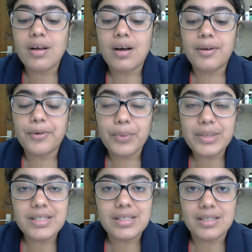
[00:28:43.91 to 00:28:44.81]
and
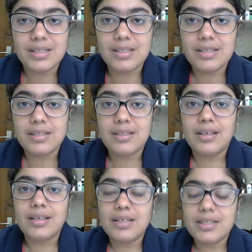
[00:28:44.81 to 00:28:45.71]
witness
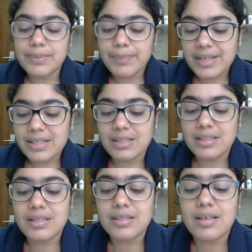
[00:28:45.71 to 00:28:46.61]
in his
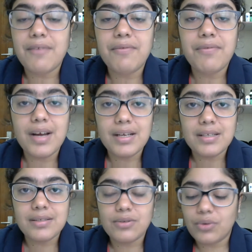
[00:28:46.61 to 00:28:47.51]
presence a
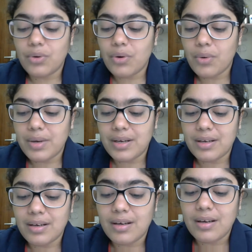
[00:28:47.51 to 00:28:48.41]
fight ongoing,